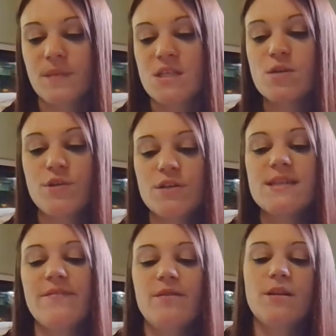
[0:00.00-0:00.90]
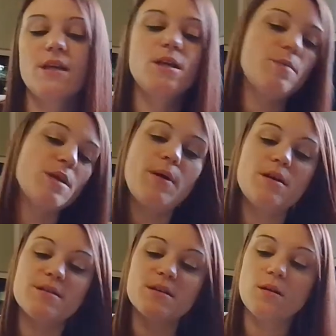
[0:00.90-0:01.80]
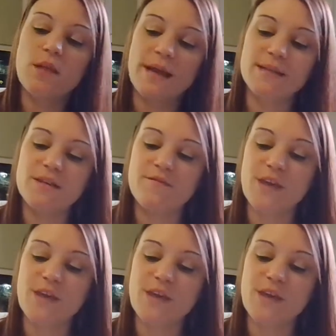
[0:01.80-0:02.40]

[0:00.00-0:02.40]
so you're definitely going to be a part of the collective